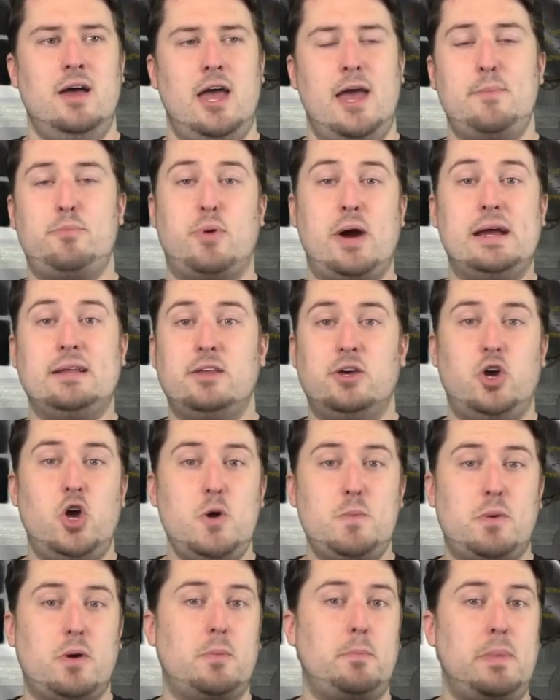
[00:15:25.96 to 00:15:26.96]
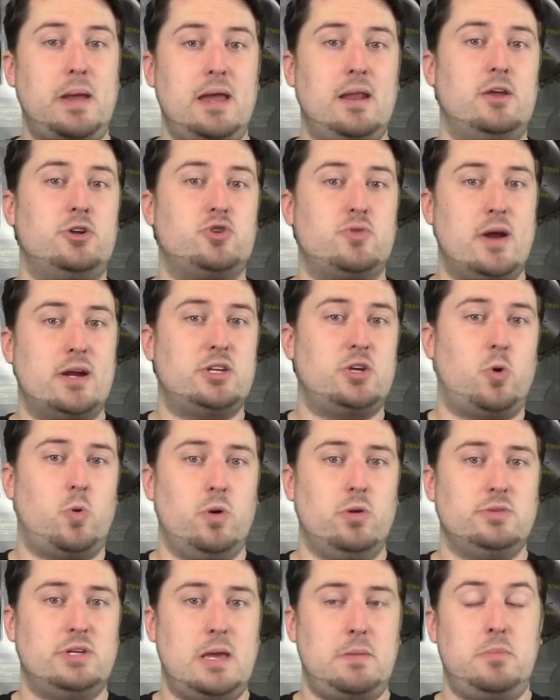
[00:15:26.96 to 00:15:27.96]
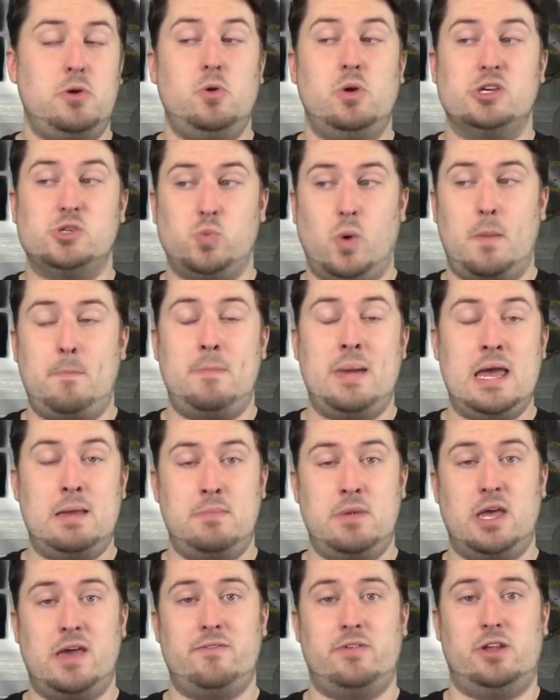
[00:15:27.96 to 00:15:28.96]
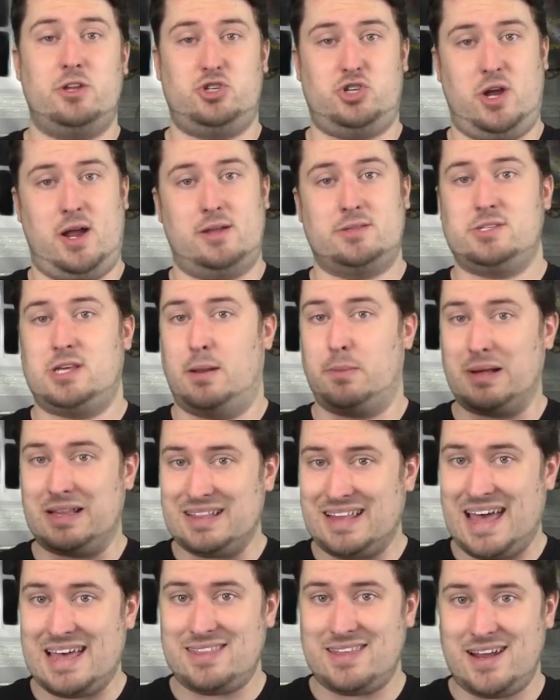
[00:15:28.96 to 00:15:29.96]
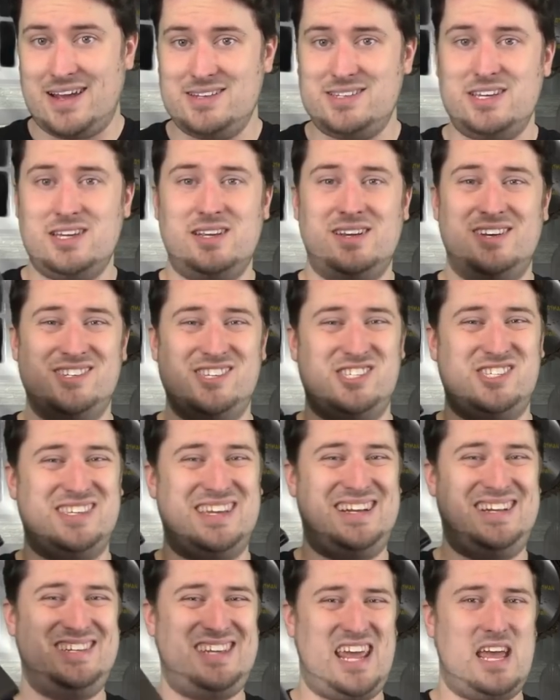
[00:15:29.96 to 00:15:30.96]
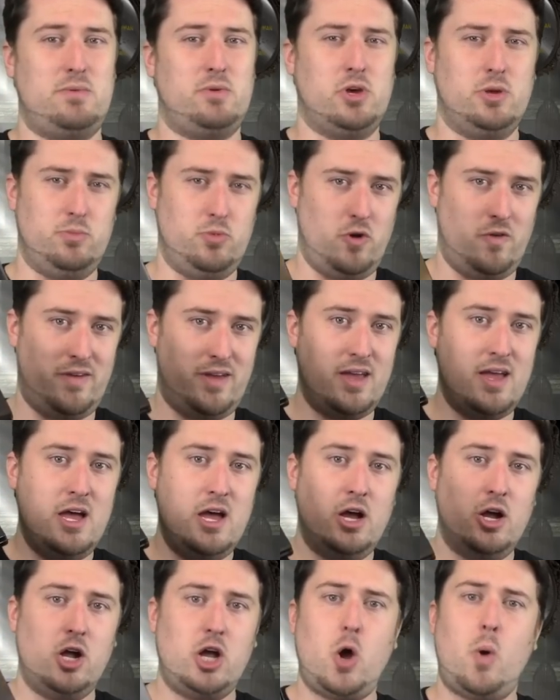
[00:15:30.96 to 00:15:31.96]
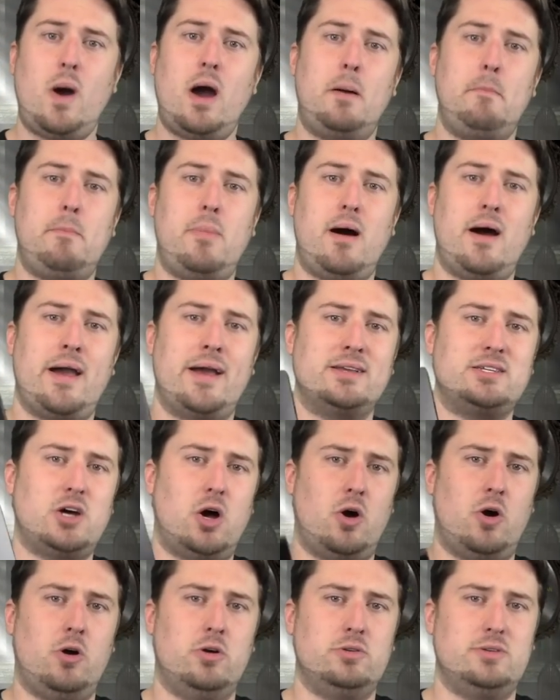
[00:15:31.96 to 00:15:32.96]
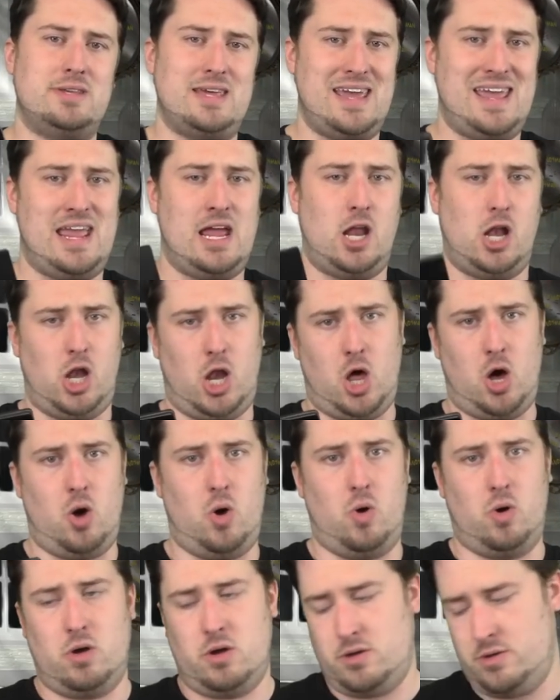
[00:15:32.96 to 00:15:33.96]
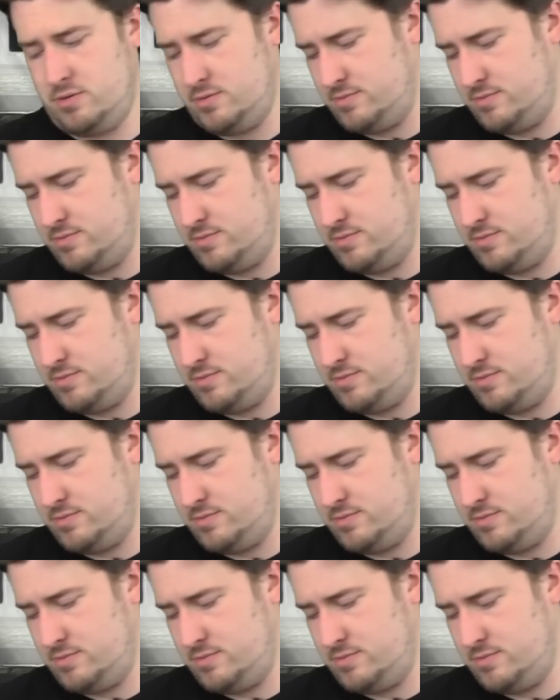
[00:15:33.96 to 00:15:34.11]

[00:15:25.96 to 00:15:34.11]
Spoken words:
And Bradley Cooper being a directorial debut is what made me give it a chance. And I'm glad that I did because this is a damn good movie. Go out and buy it all day long.